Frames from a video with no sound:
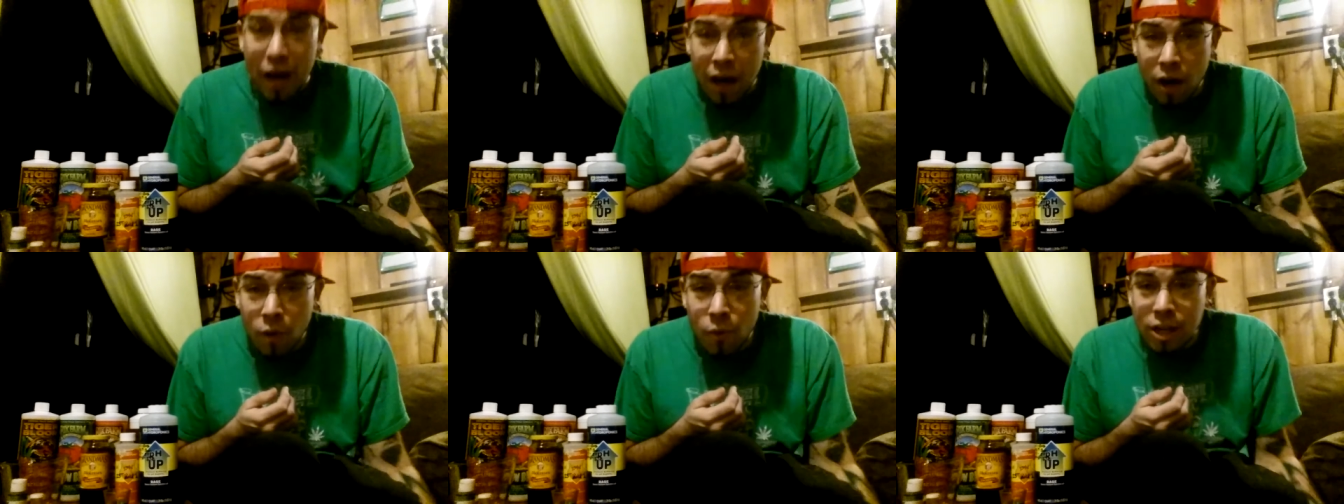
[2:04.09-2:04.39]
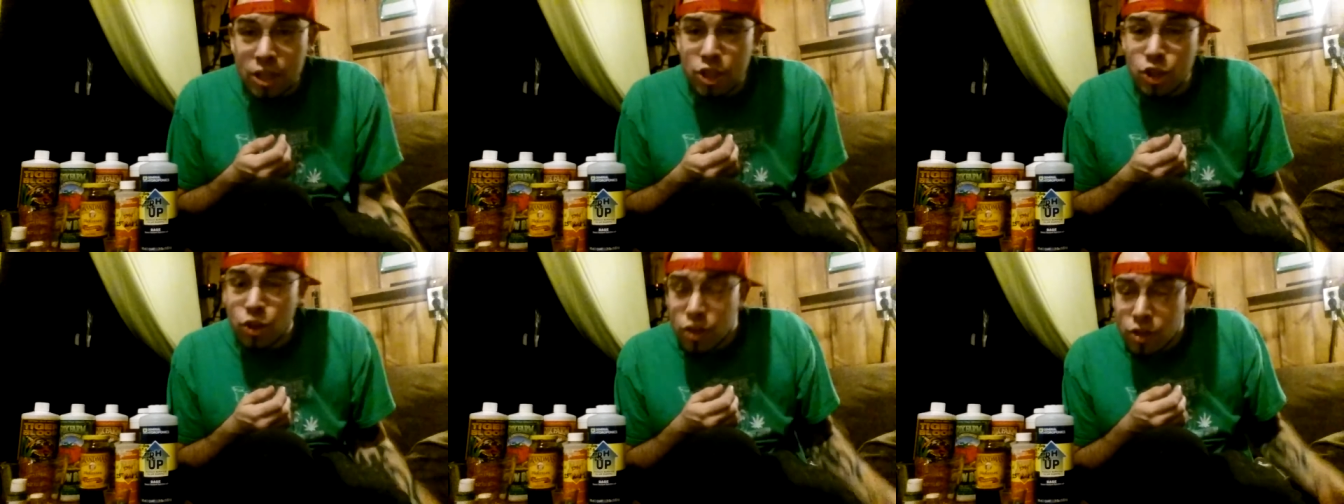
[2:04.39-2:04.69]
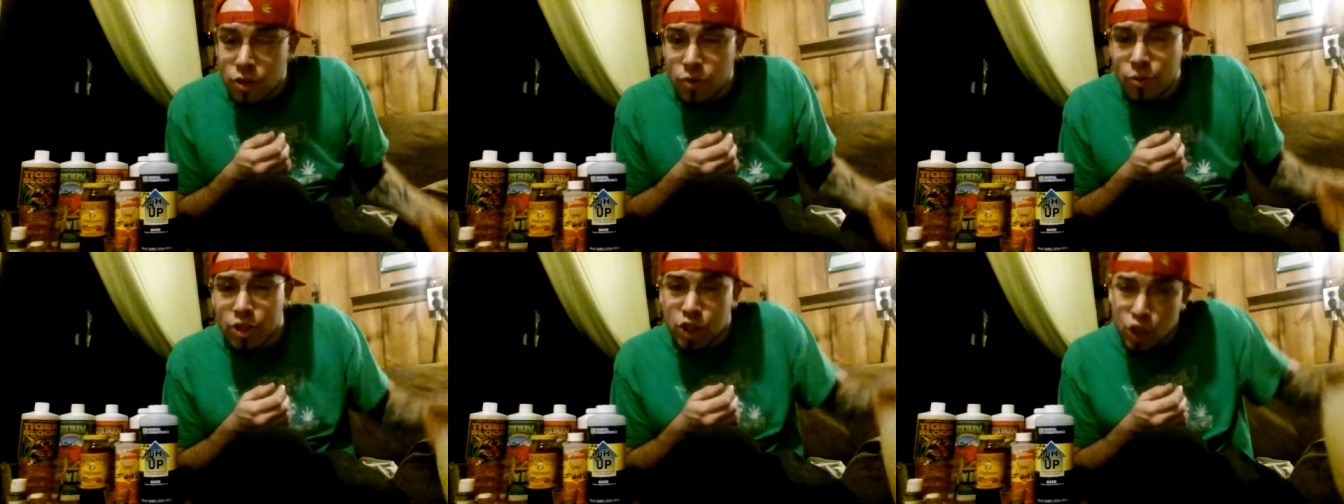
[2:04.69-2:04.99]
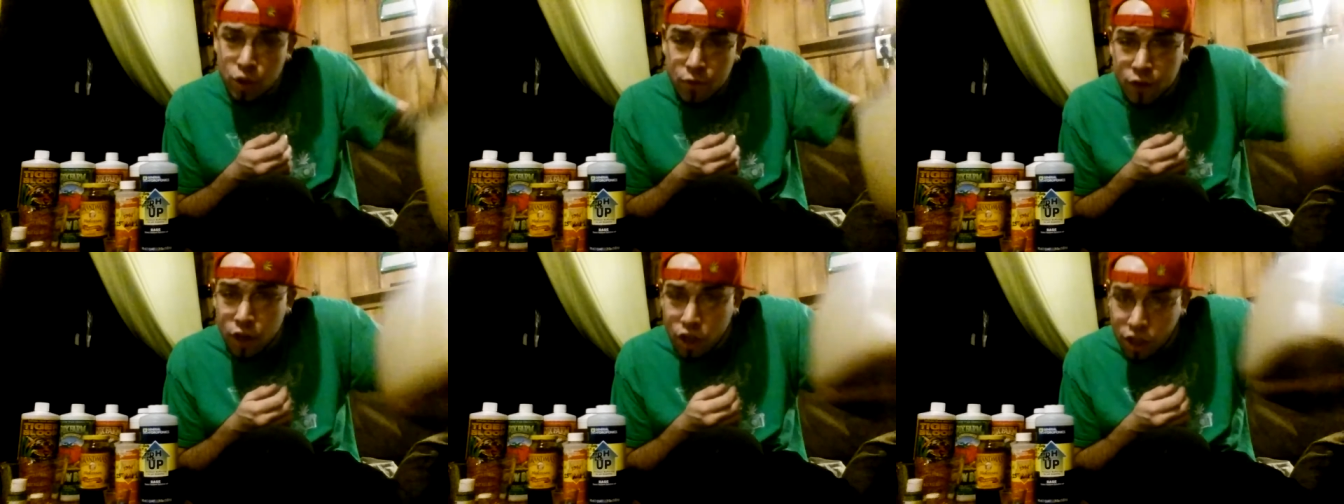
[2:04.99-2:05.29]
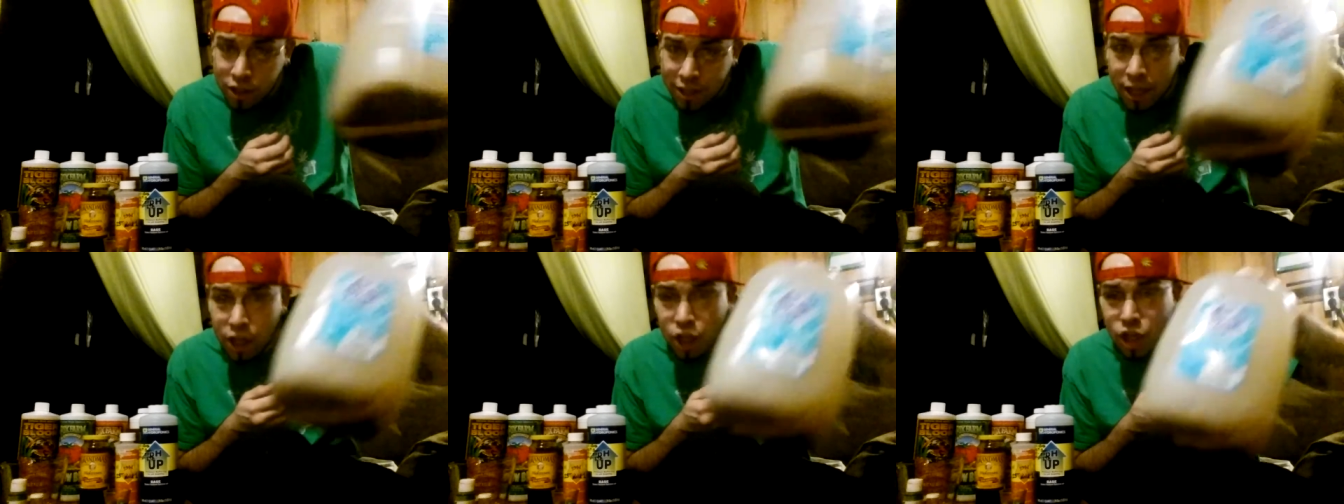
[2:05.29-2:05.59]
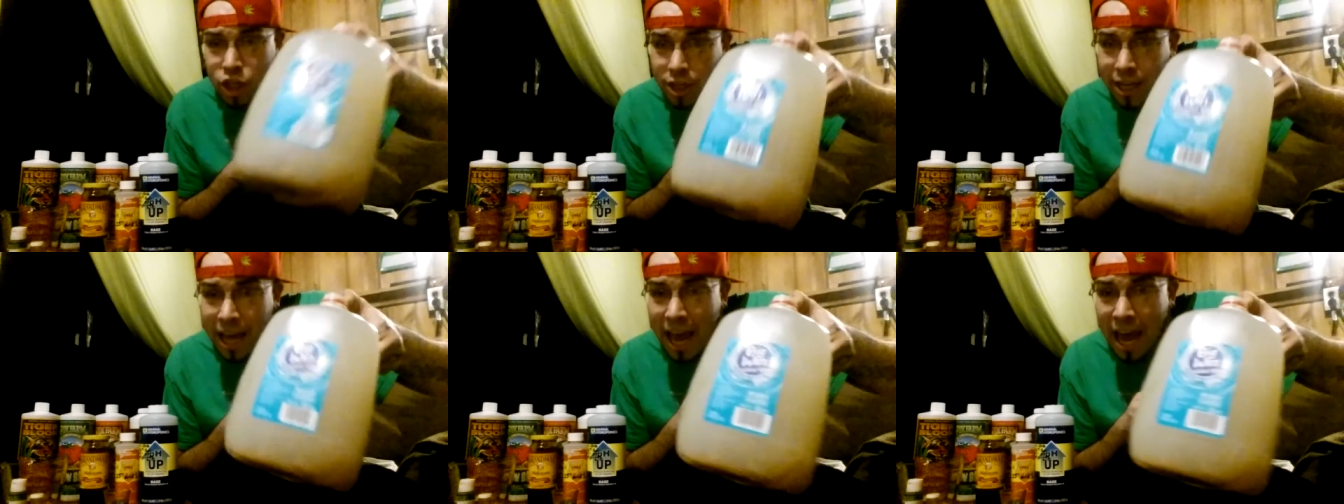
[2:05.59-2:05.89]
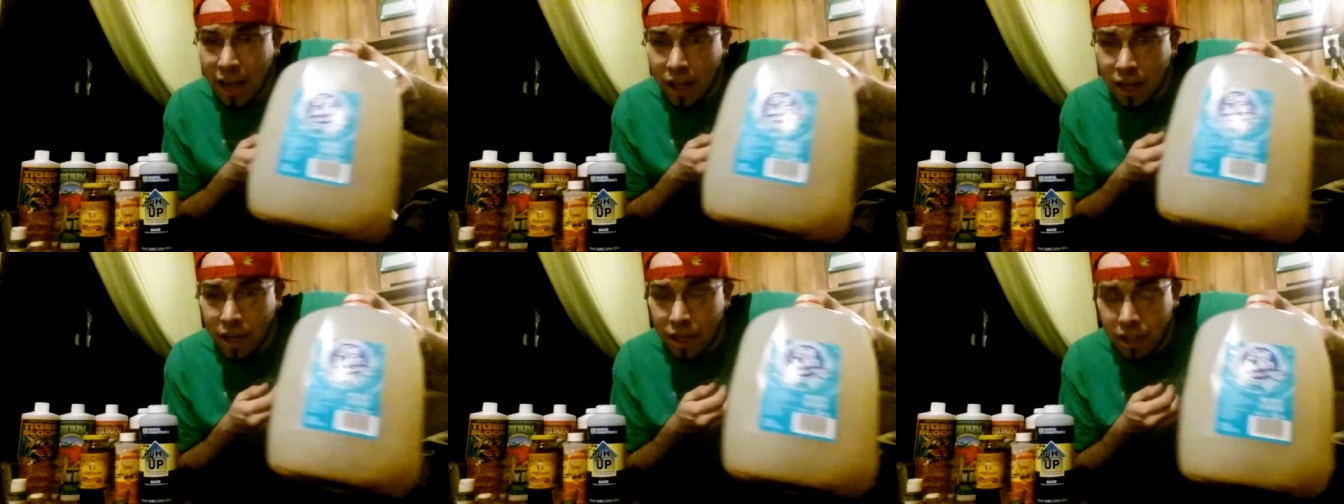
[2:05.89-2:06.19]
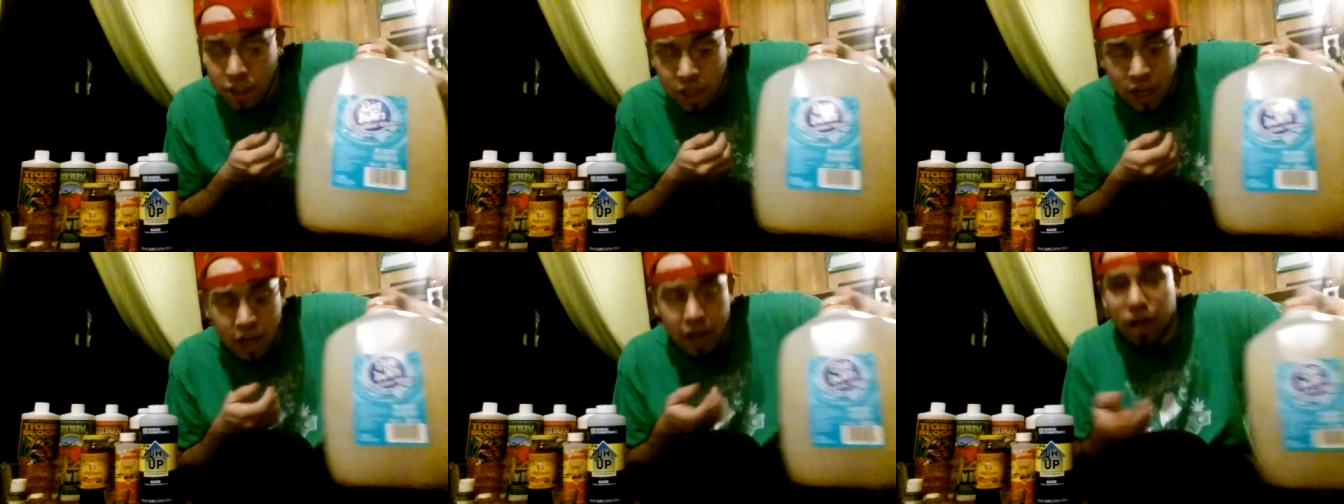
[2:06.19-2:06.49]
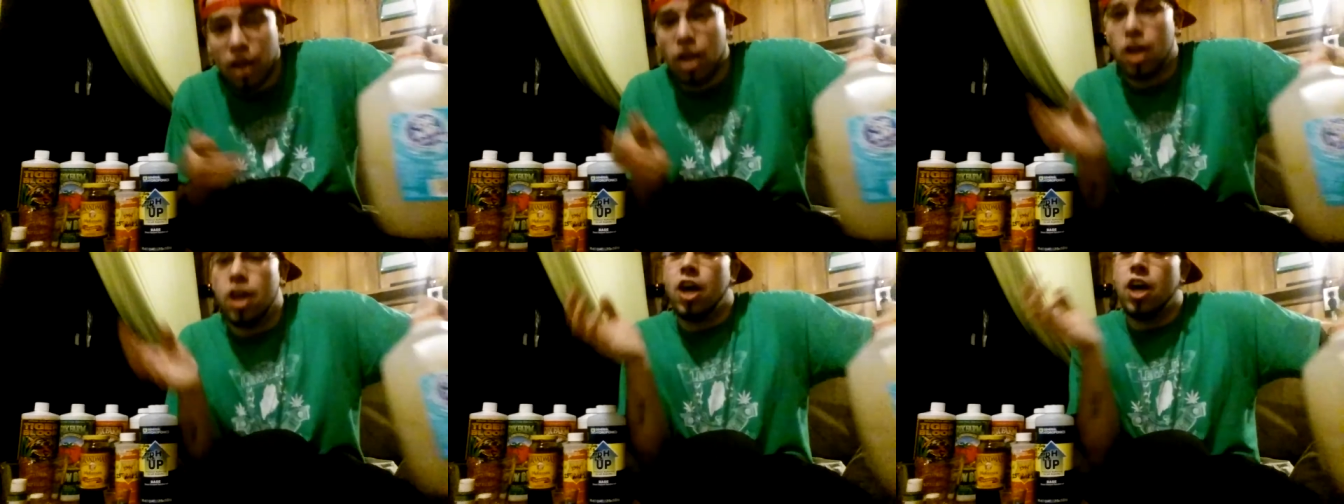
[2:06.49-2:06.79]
wow, what you do is you first take your gallon of jug,